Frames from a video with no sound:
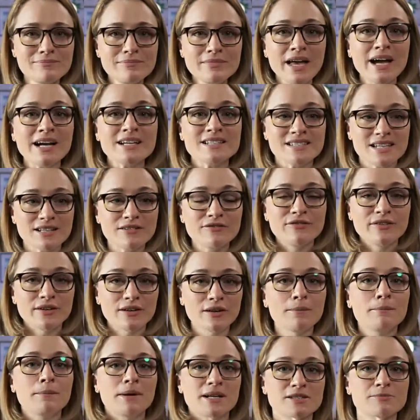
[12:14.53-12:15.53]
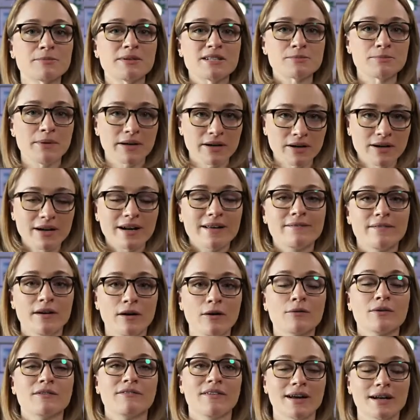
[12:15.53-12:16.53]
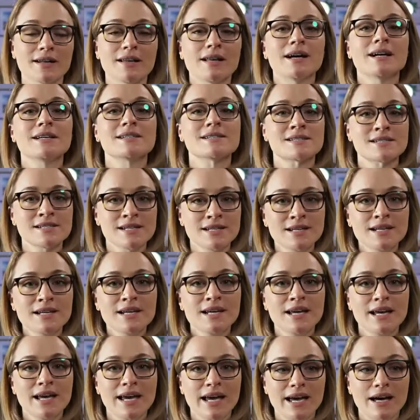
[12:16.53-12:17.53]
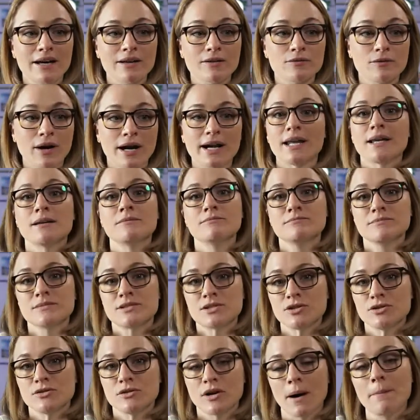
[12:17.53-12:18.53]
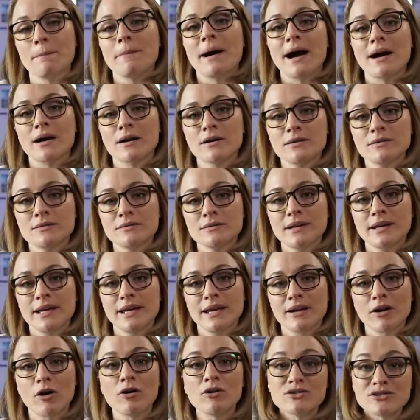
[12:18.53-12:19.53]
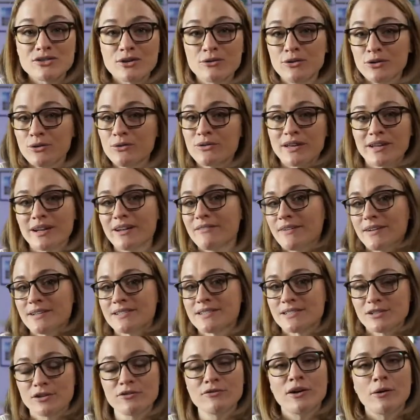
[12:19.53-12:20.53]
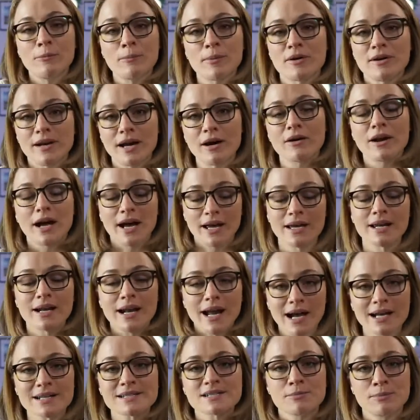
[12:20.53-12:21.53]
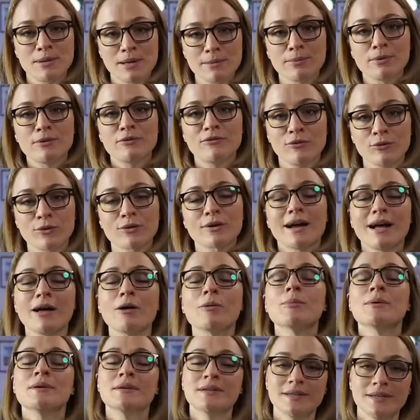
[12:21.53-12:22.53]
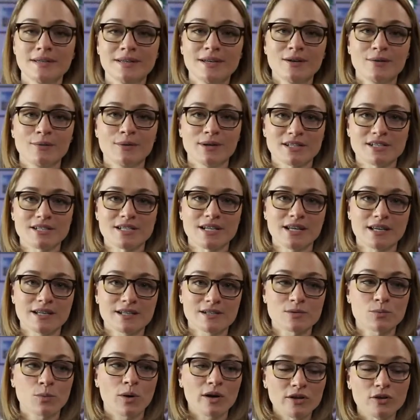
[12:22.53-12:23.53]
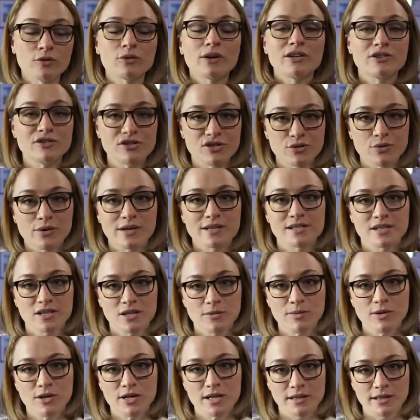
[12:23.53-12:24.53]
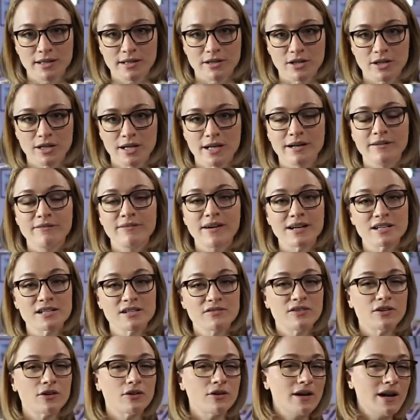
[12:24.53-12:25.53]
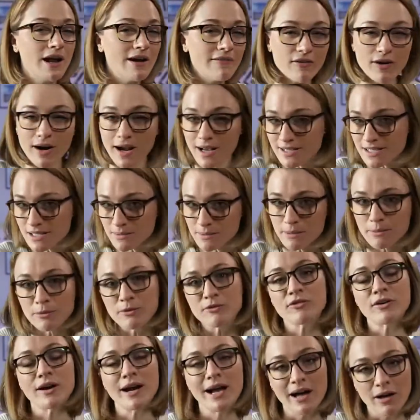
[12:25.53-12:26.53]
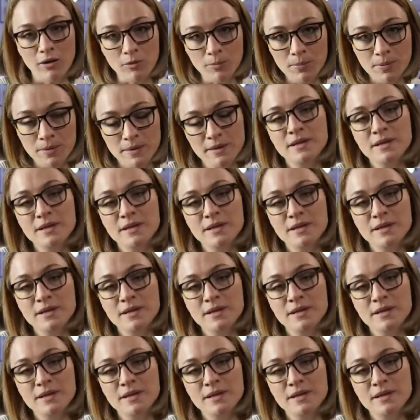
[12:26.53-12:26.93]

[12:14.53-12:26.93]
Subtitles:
I did feel much better, and I felt revitalized and ready to come back. And also knew that if I still felt burned out, I could ask people for help, which is what you can do as a community leader. And in fact, if you're never asking people for help,